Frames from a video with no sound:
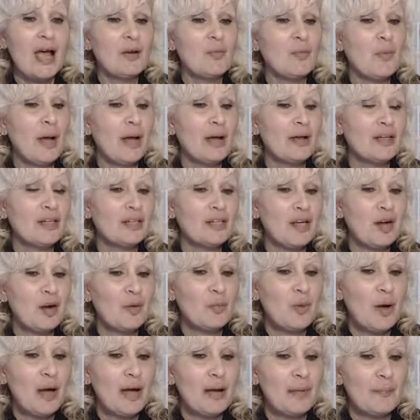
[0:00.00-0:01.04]
Well, you know
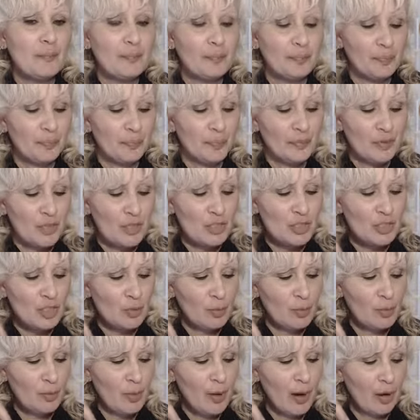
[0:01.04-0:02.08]
what? The
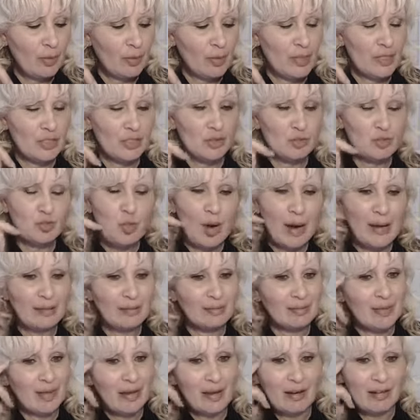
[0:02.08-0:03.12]
superpower is right
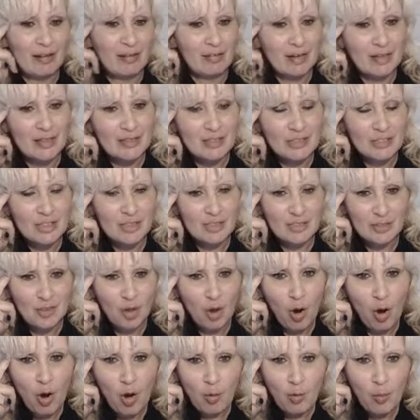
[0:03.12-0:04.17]
there. It's just
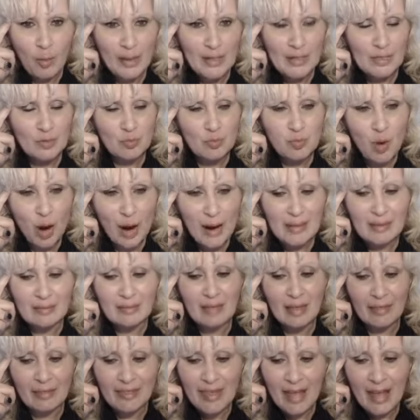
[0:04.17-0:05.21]
always right
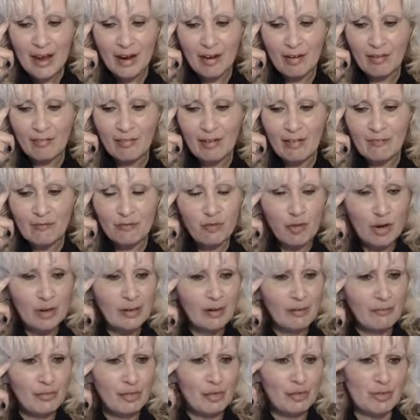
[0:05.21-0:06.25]
there in
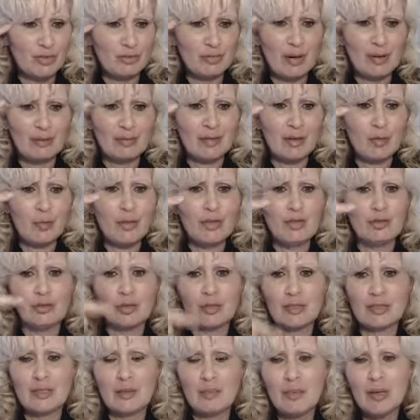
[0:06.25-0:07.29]
front of you. It's right there when you
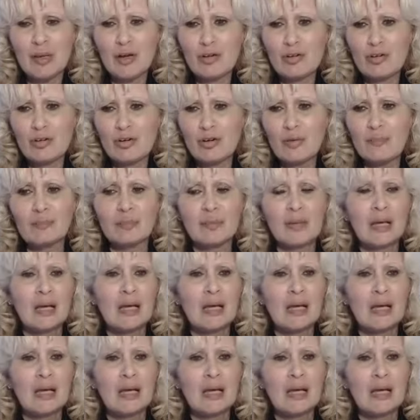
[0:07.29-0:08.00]
look in the mirror.